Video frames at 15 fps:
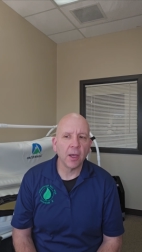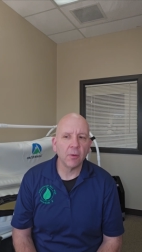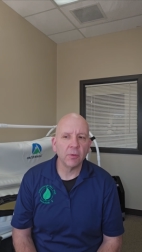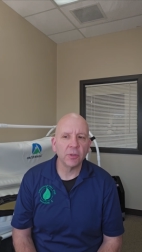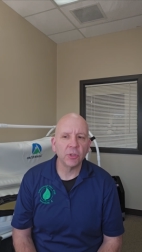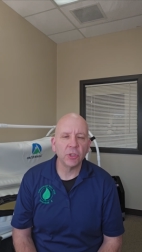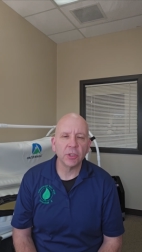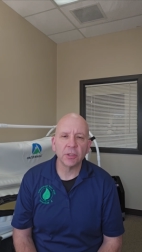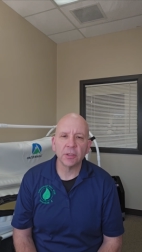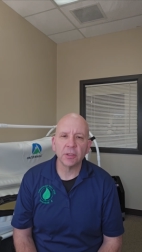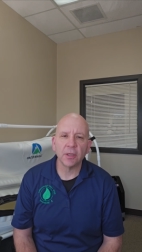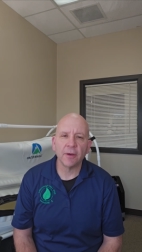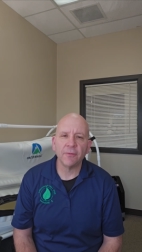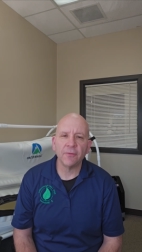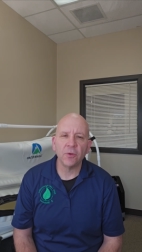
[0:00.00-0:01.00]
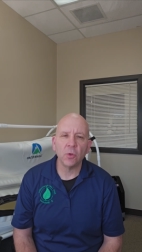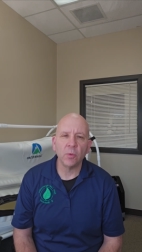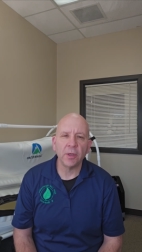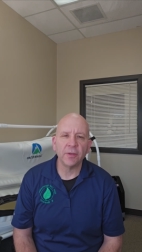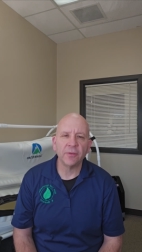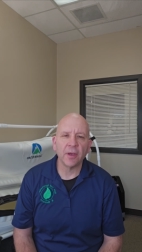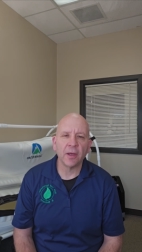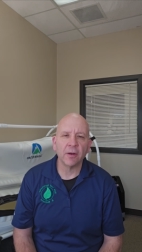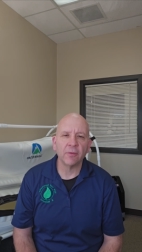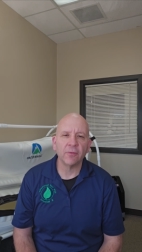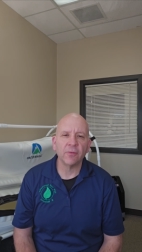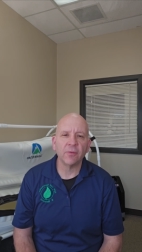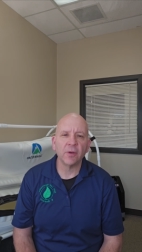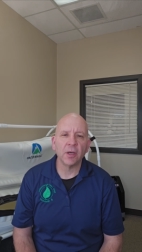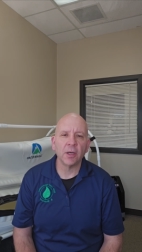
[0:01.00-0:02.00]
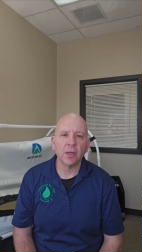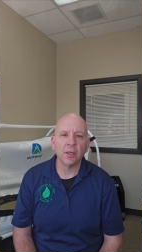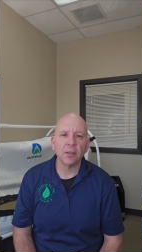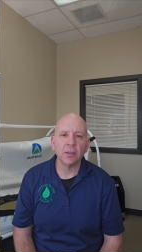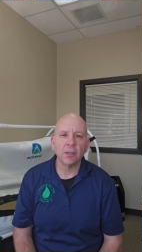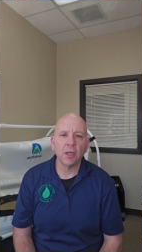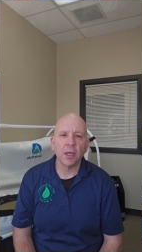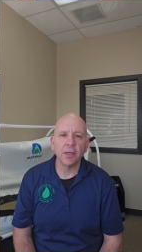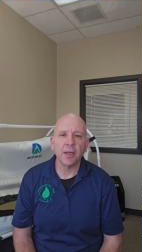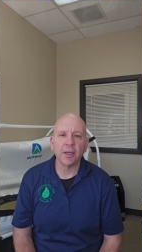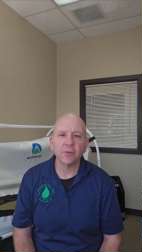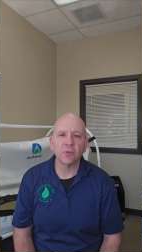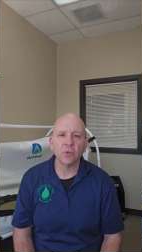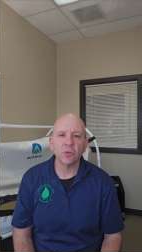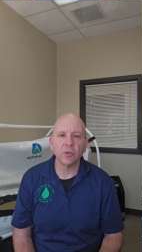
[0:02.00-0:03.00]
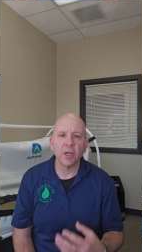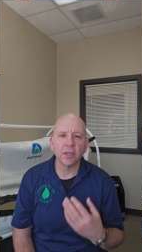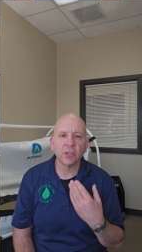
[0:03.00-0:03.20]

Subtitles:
I was just a few weeks out of a neck surgery.